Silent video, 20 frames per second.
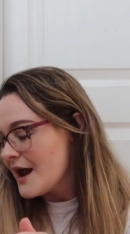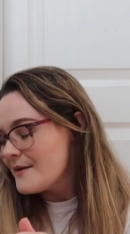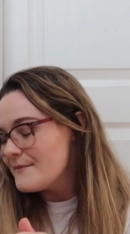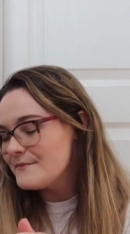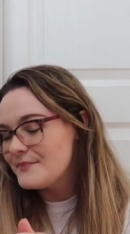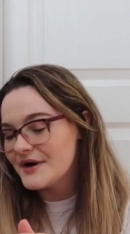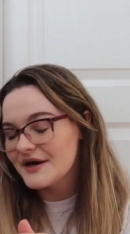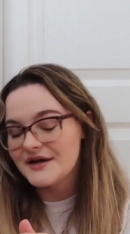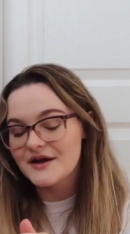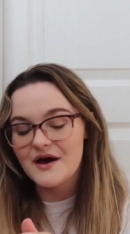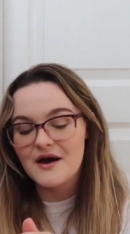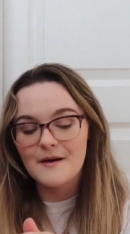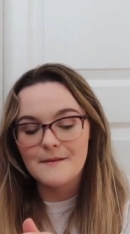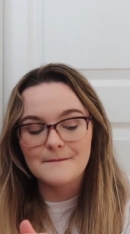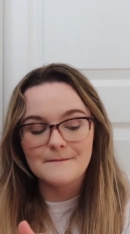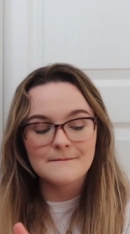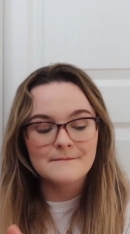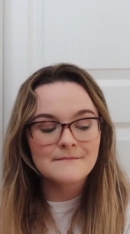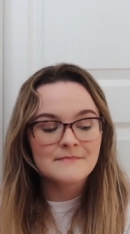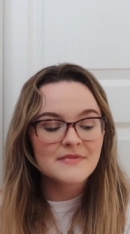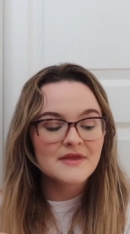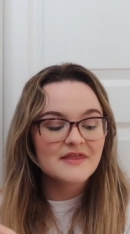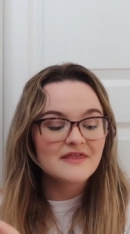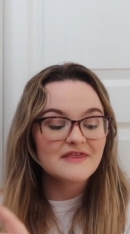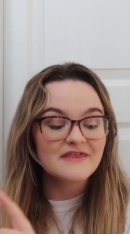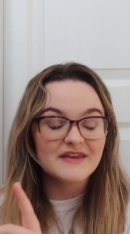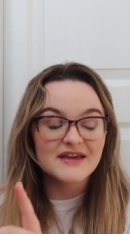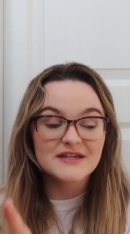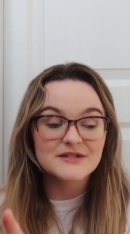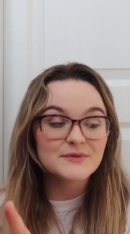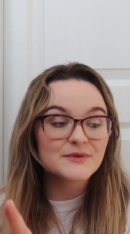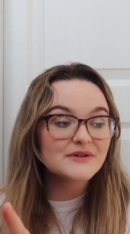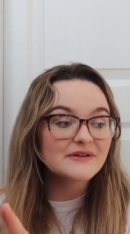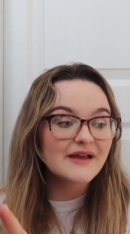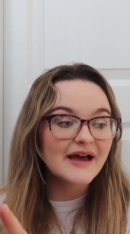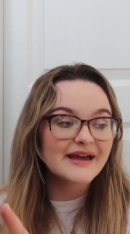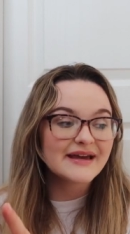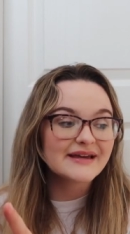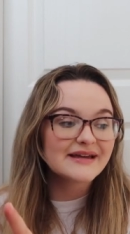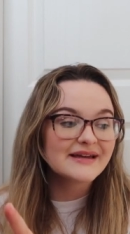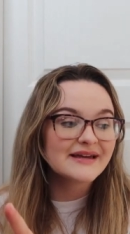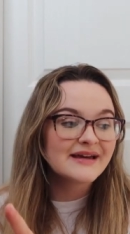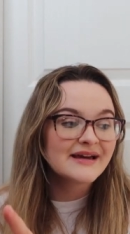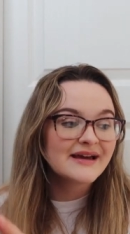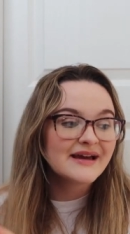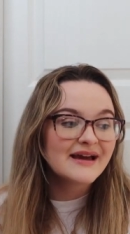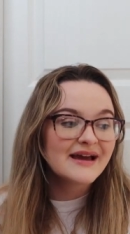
But um, these were like